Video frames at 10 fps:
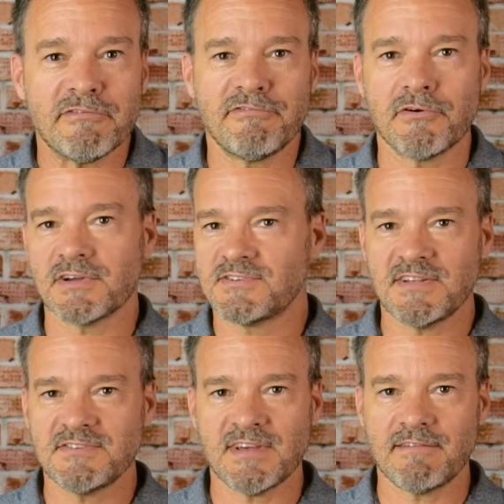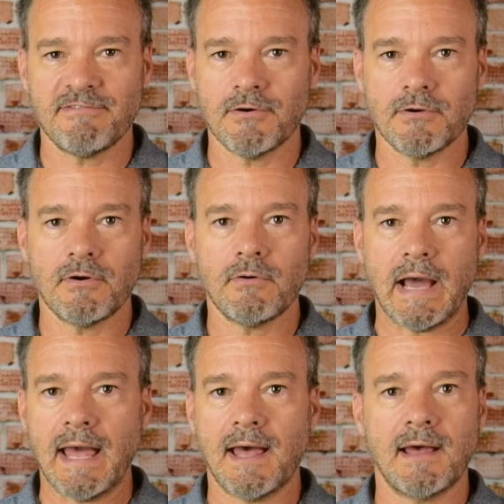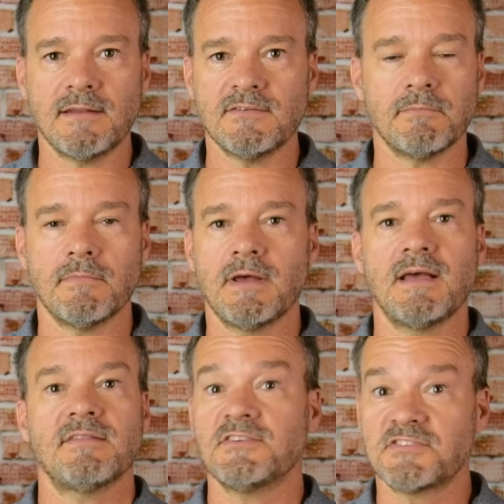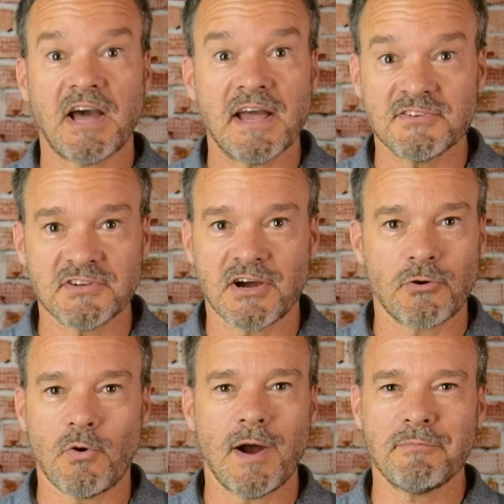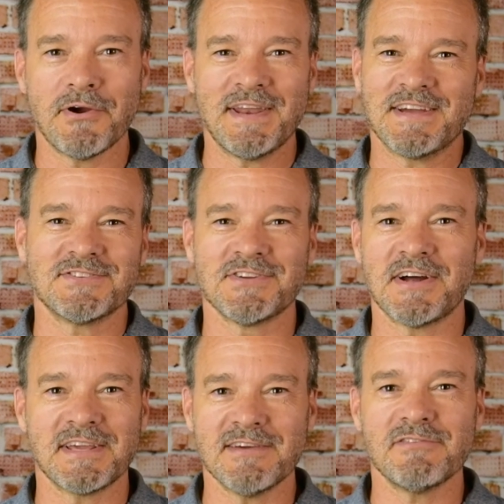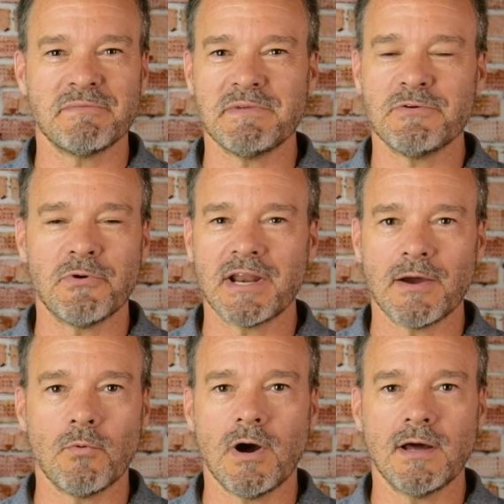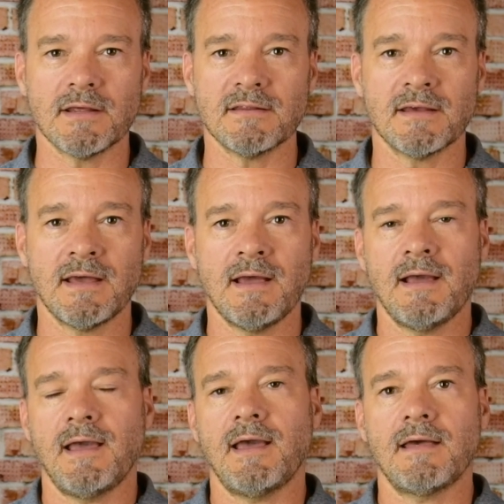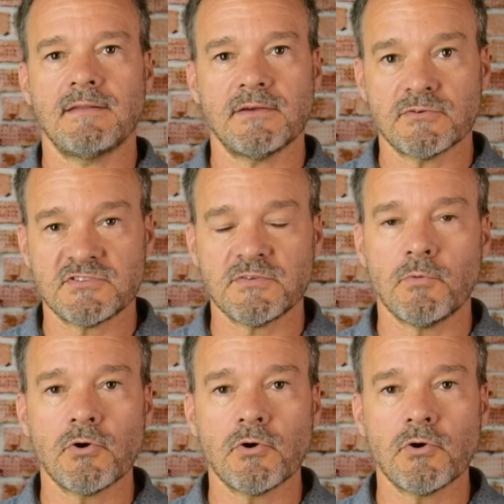for a sunset photo and the sky is not cooperating. It's not giving me what I wanted. And there was some more